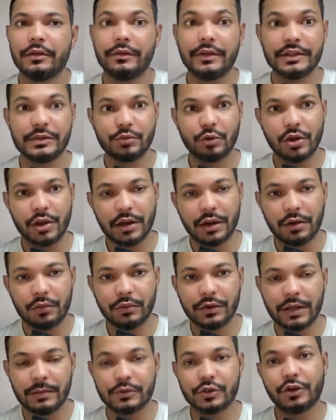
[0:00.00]
Facebook
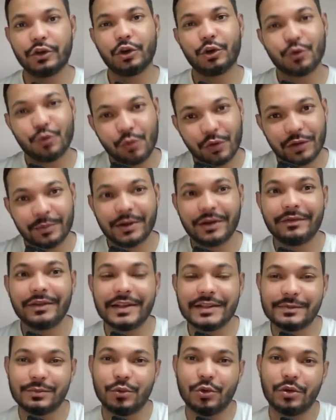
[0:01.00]
account. I'm sorry, not Google, but
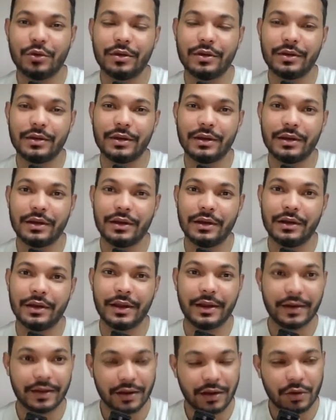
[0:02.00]
Facebook
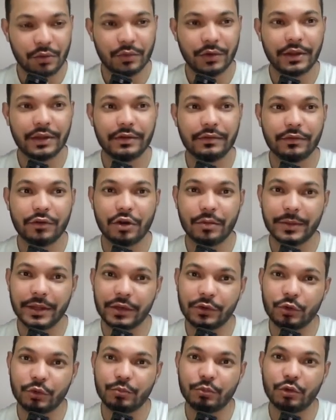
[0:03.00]
ad account. From here,
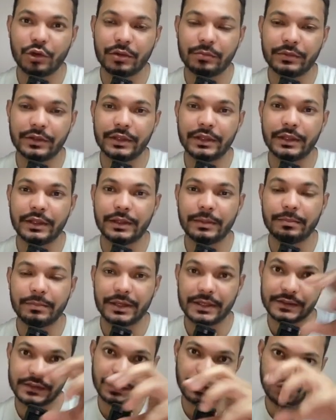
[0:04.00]
you pull up the
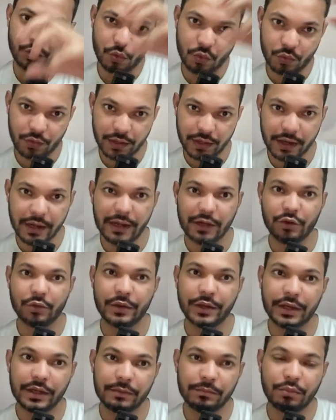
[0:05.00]
pixel code and you
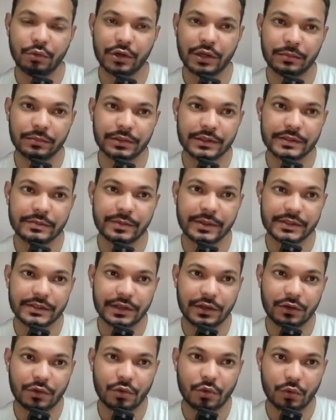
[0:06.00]
again put up this
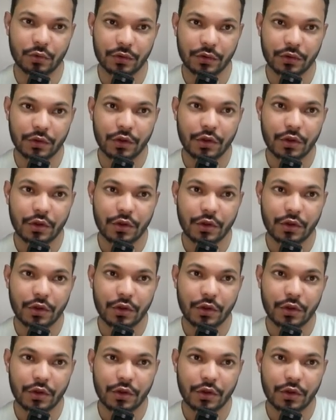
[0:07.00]
pixel code